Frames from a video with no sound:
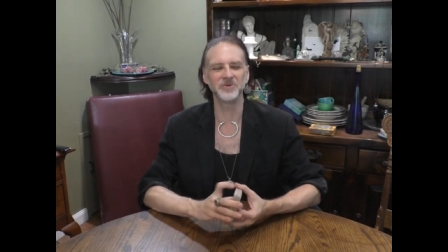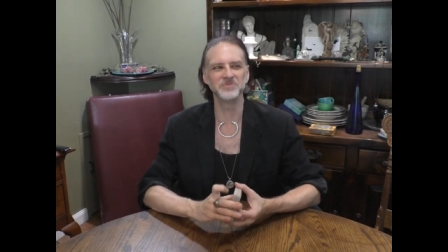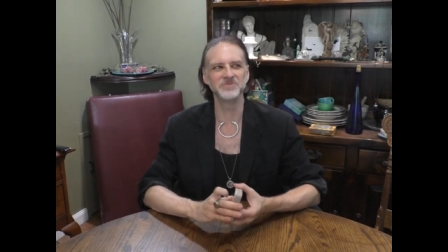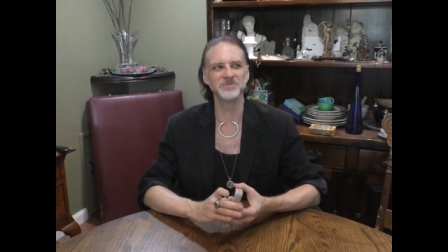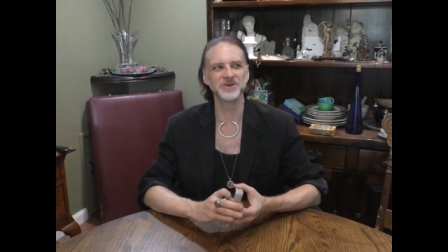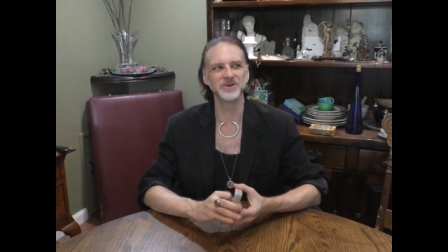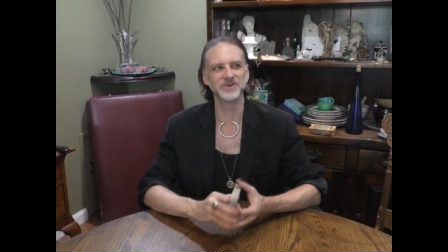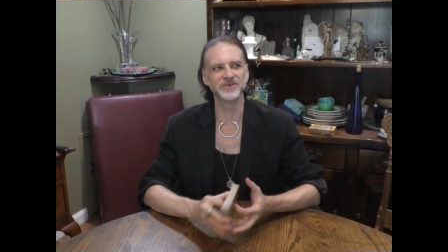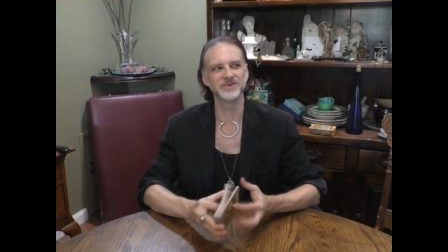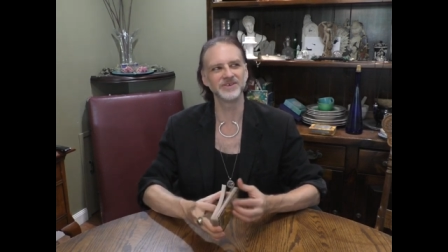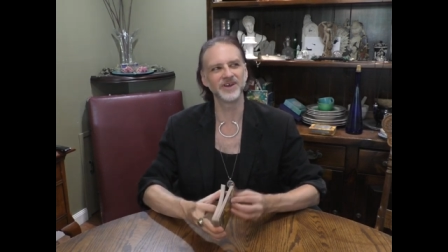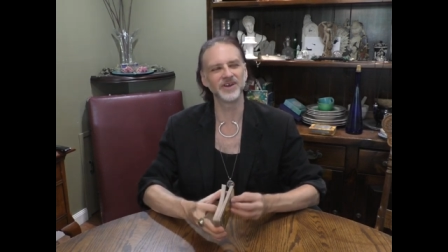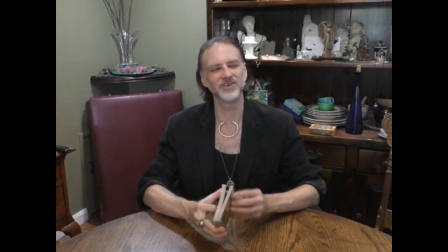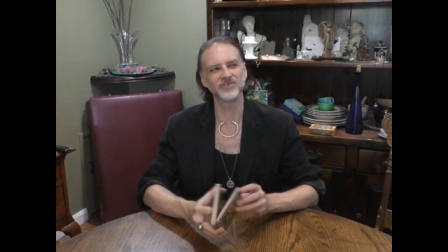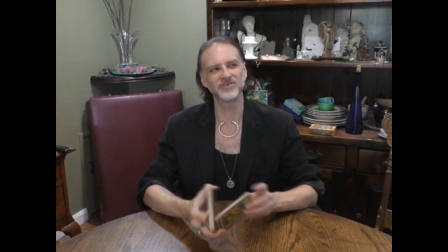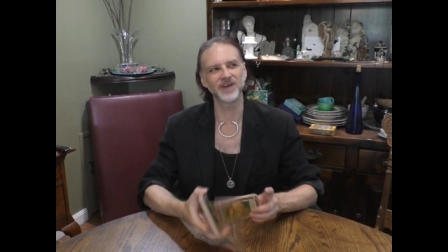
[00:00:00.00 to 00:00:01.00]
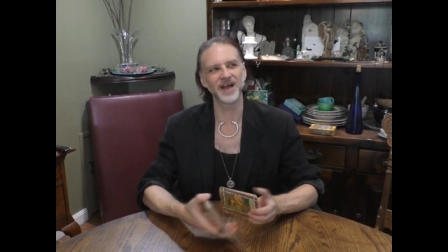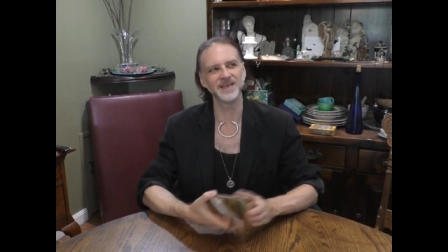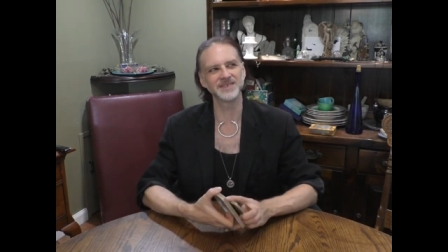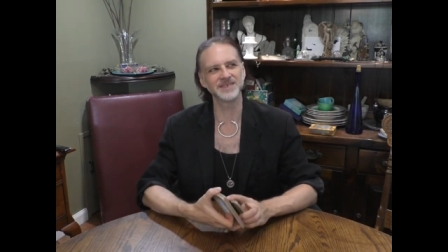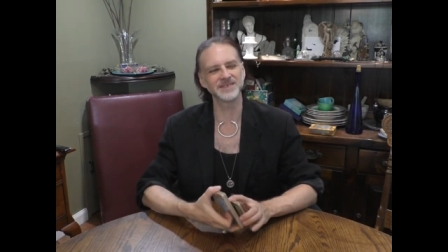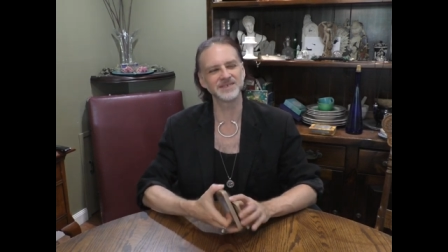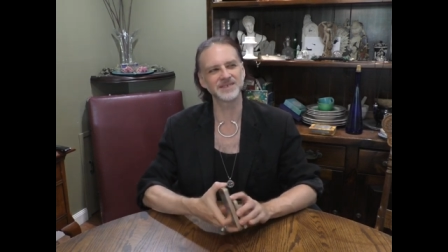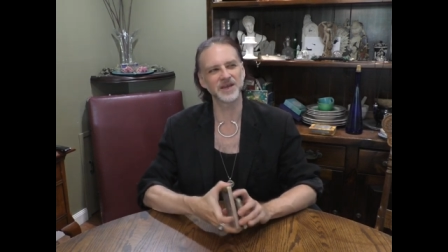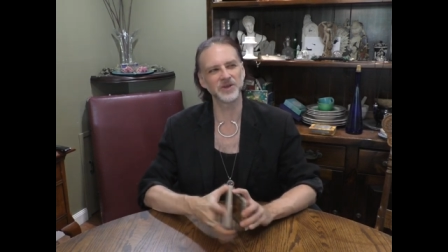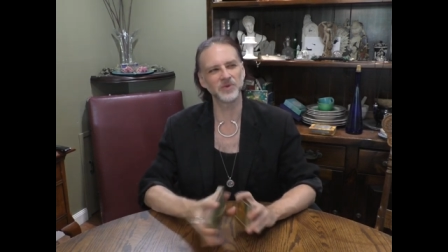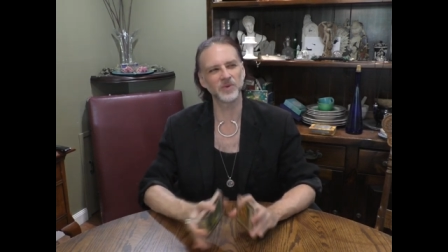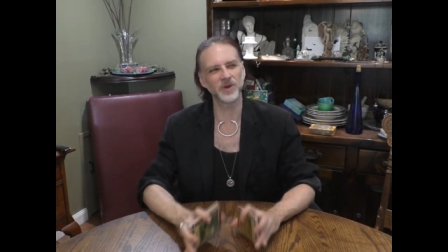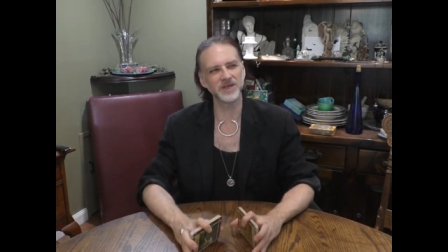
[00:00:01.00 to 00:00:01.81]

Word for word: moon, rising sign.